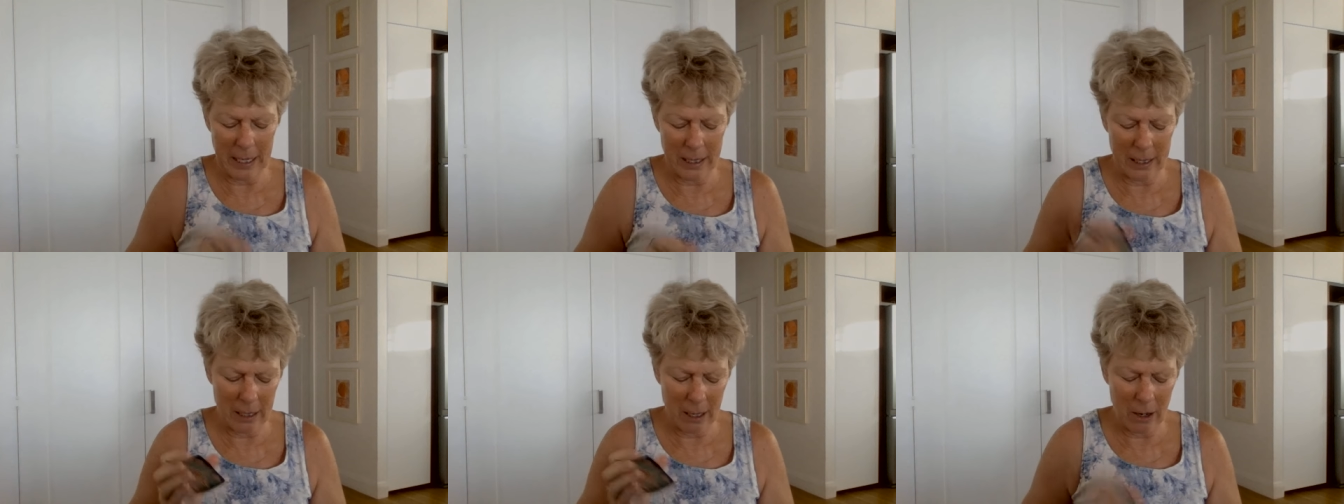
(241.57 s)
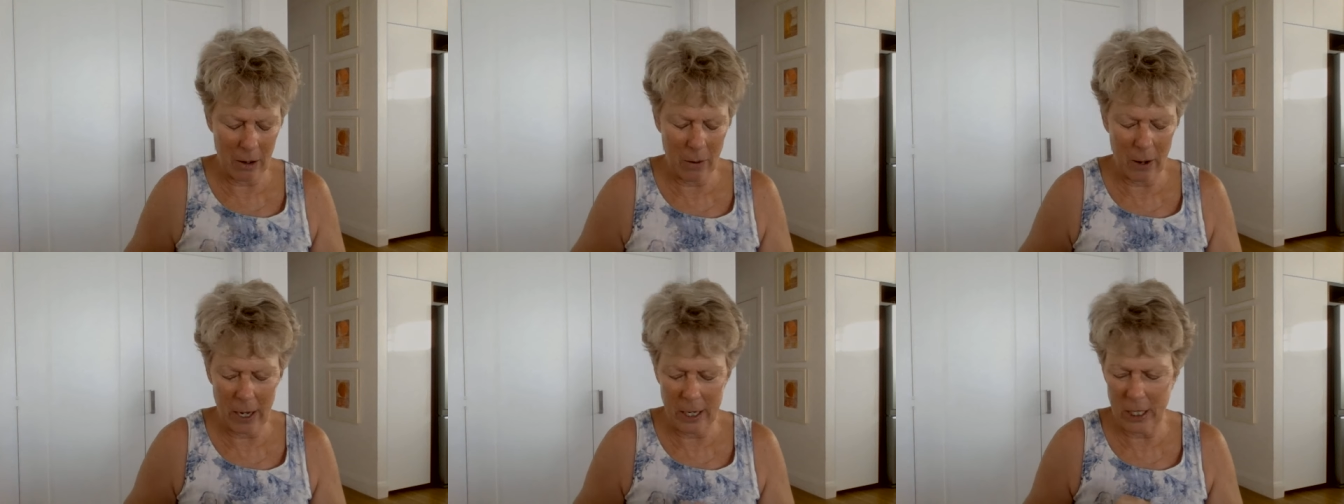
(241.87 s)
B.
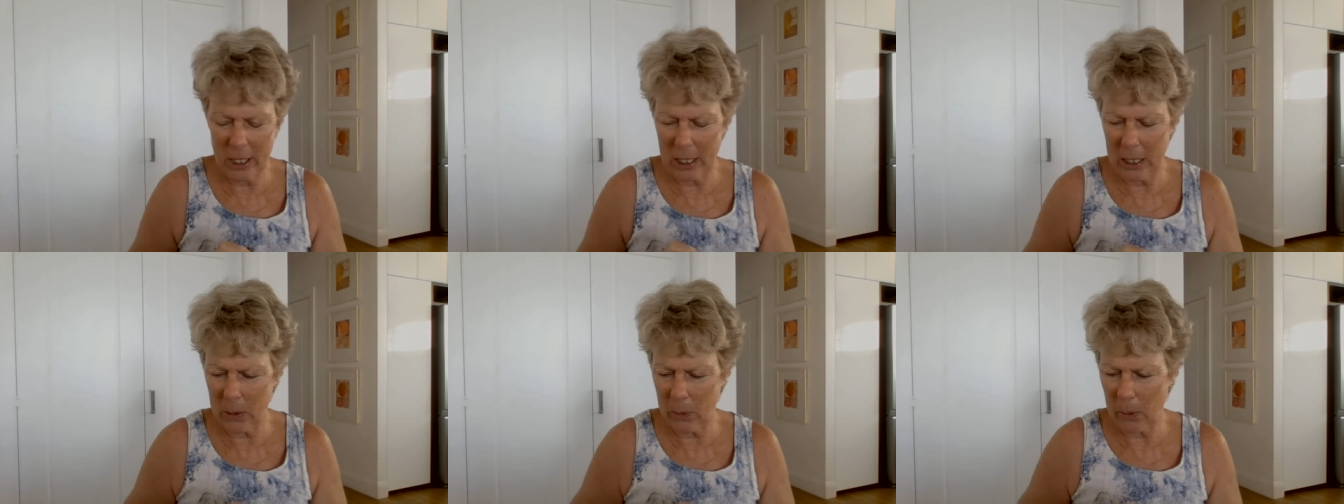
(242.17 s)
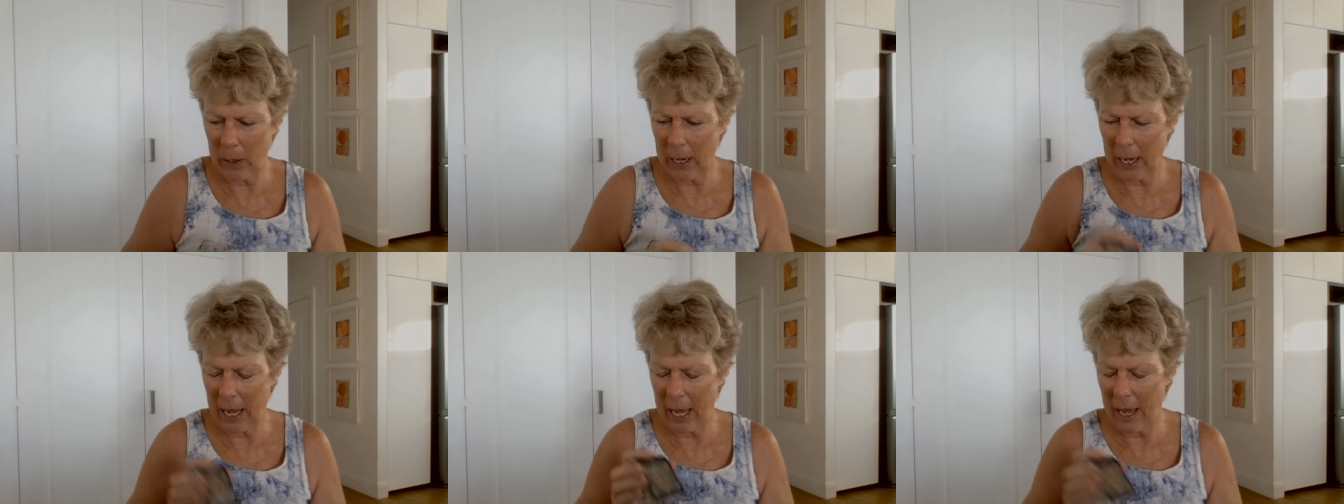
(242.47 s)
So I just
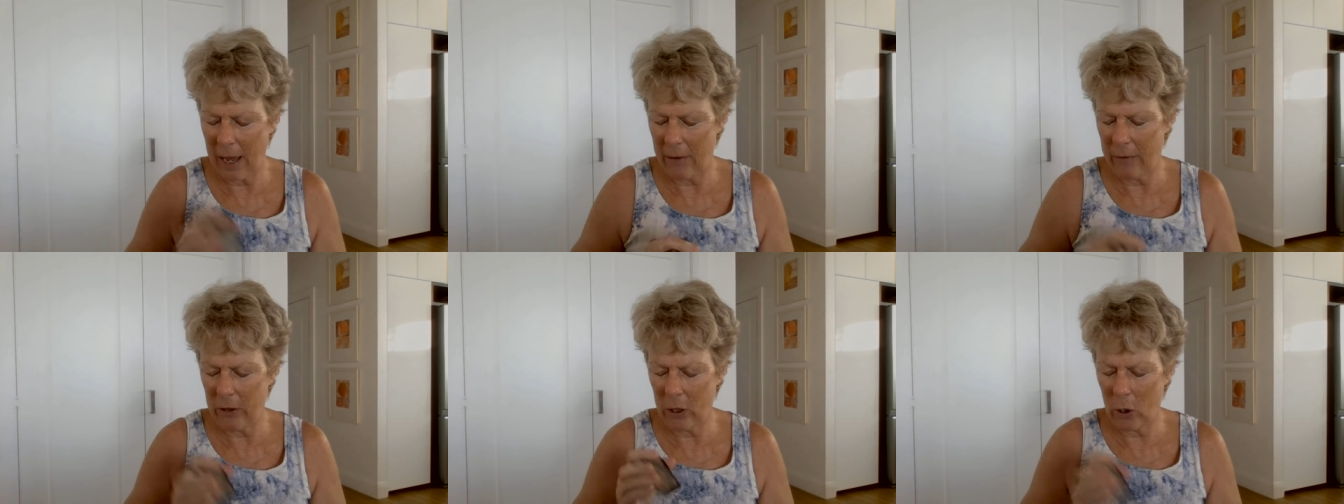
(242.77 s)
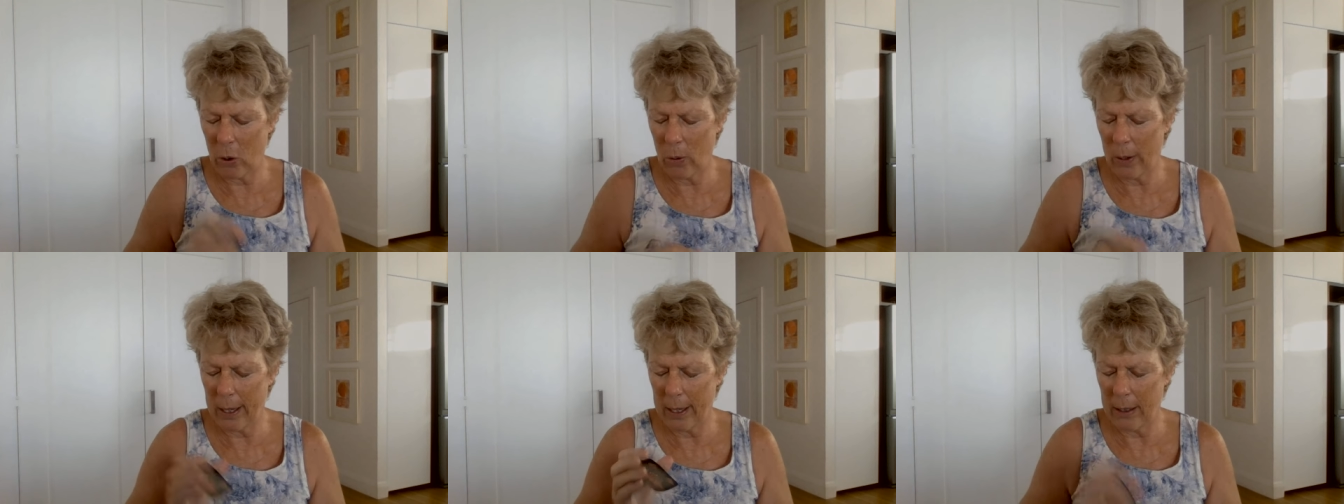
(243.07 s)
want to have a
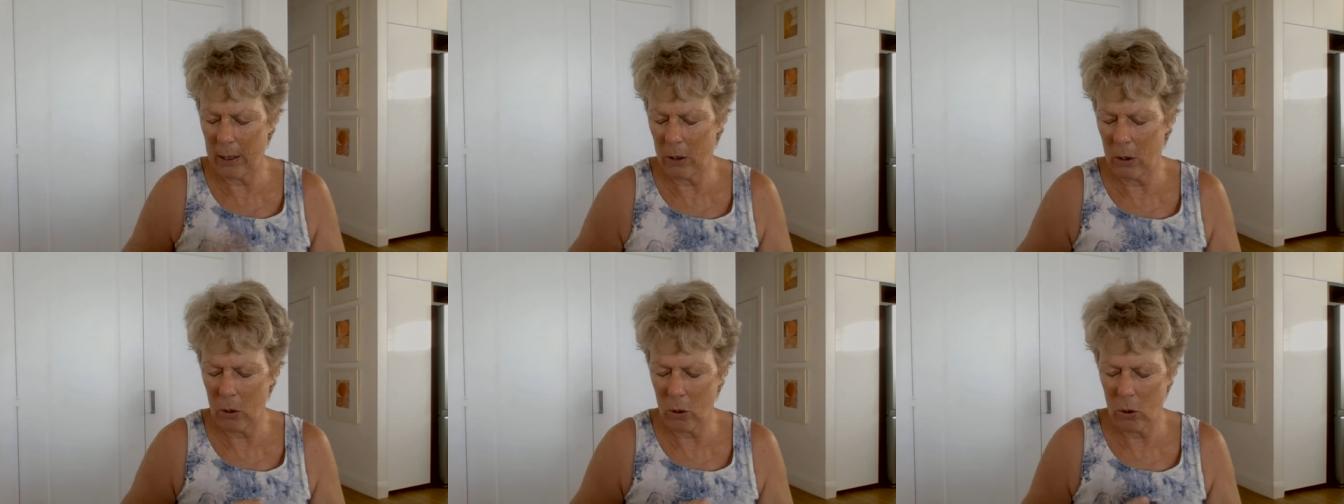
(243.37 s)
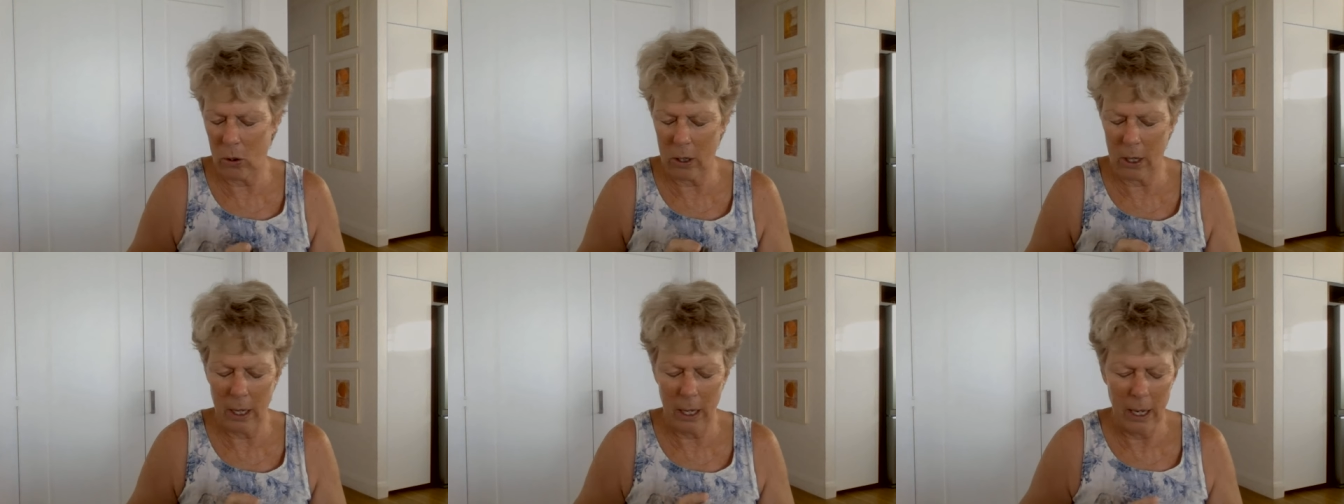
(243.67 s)
quick
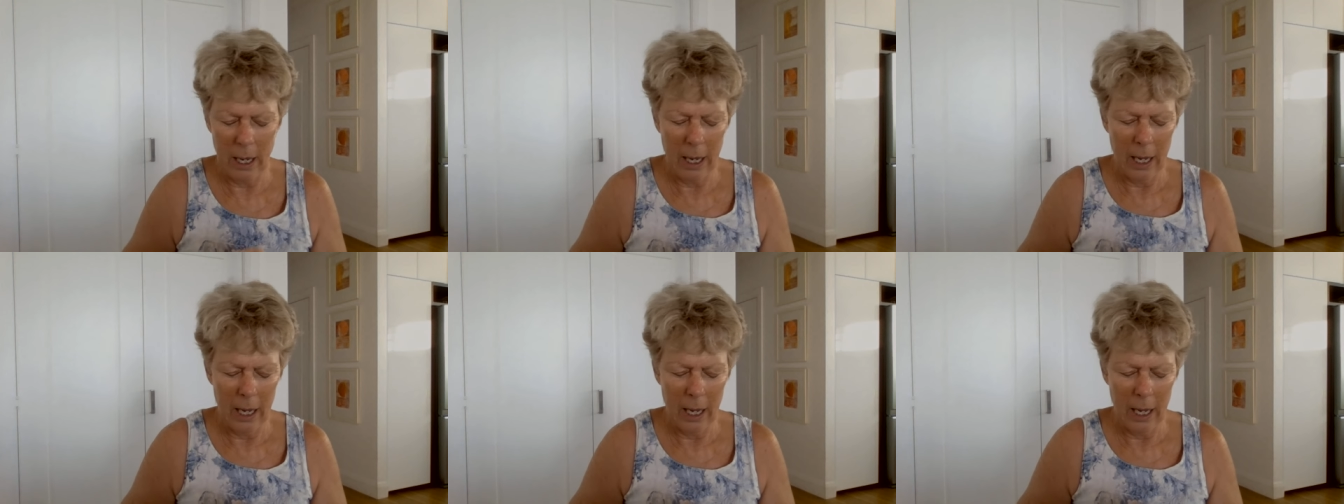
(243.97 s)
look.